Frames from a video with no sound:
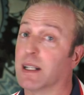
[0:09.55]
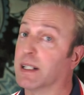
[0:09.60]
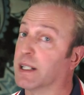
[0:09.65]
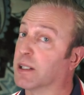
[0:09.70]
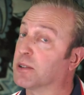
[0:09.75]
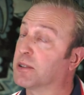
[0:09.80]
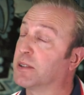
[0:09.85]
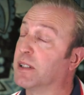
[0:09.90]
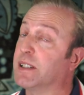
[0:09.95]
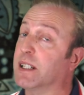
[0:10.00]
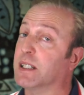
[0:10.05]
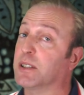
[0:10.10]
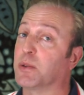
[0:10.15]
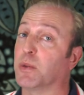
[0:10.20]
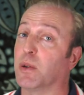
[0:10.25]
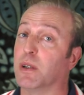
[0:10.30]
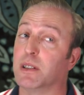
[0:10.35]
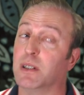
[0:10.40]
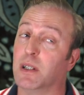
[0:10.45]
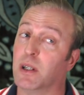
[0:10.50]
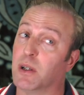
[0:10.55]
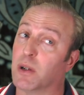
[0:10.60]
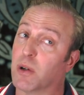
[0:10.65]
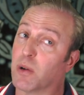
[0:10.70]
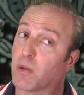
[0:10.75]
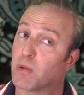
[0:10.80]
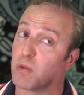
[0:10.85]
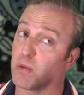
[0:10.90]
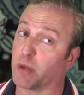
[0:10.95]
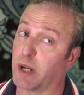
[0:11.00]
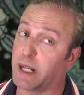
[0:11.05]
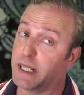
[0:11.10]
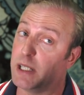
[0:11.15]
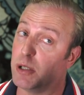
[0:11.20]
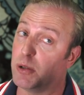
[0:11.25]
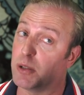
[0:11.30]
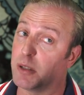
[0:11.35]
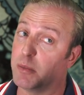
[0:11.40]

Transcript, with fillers: And here's the next one, radio